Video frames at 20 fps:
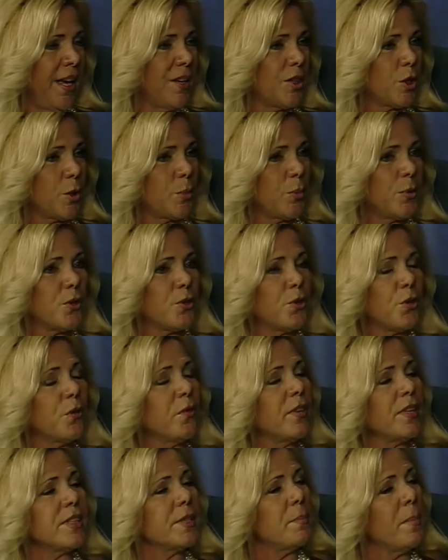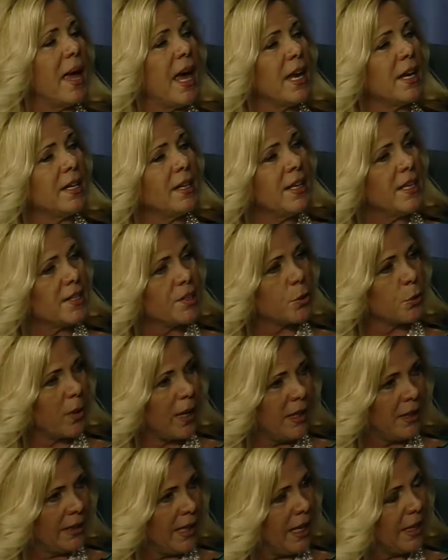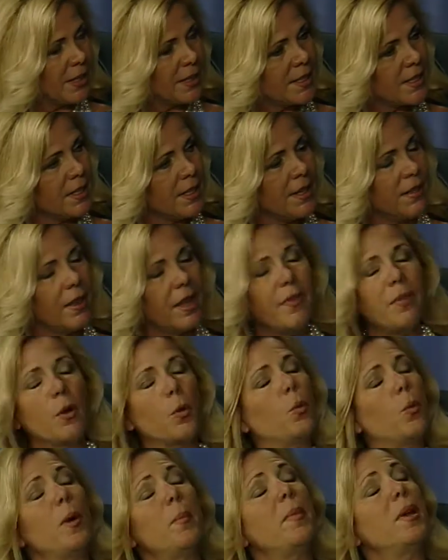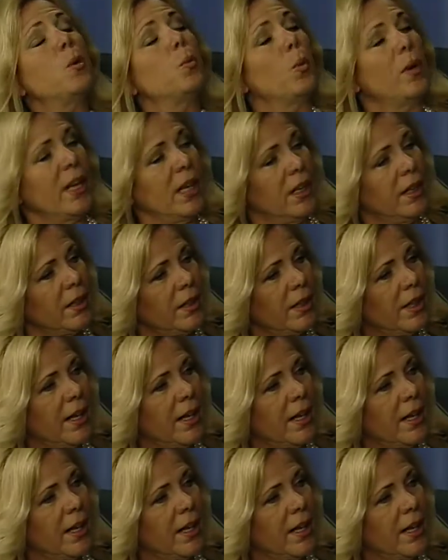to preserve this man and his great legacy, then the women will.